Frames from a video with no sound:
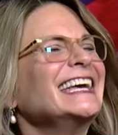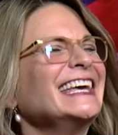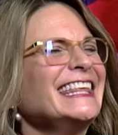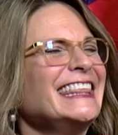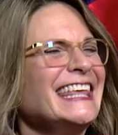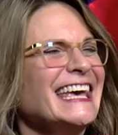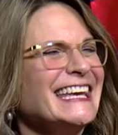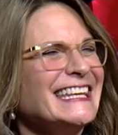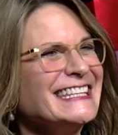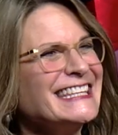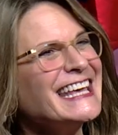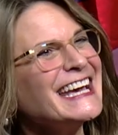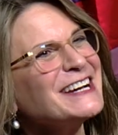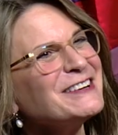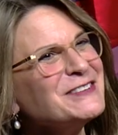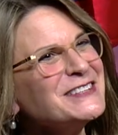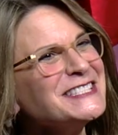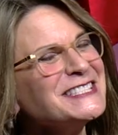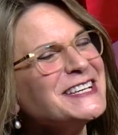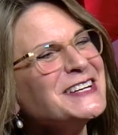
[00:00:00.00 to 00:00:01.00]
that
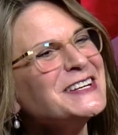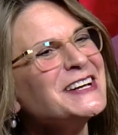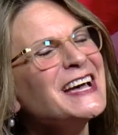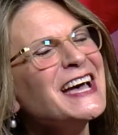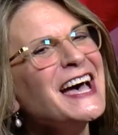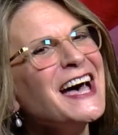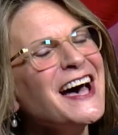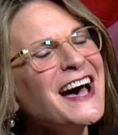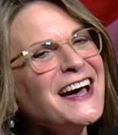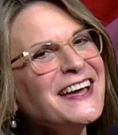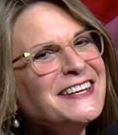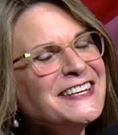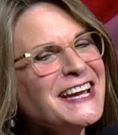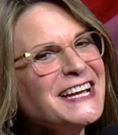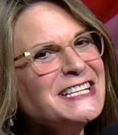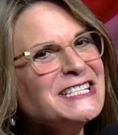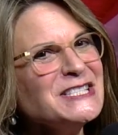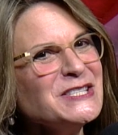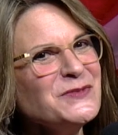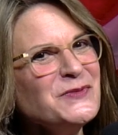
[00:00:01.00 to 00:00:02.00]
was a
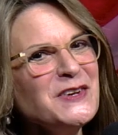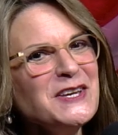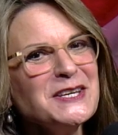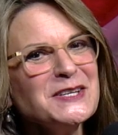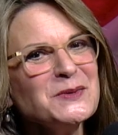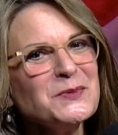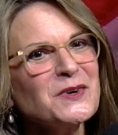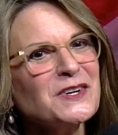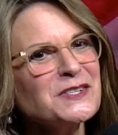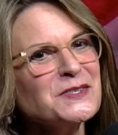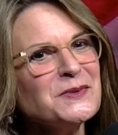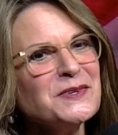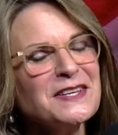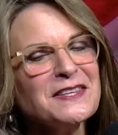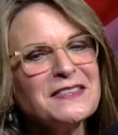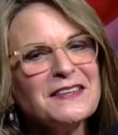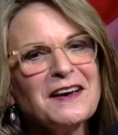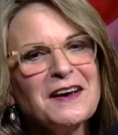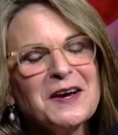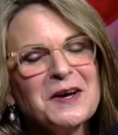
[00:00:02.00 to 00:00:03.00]
nice feat. Worked with,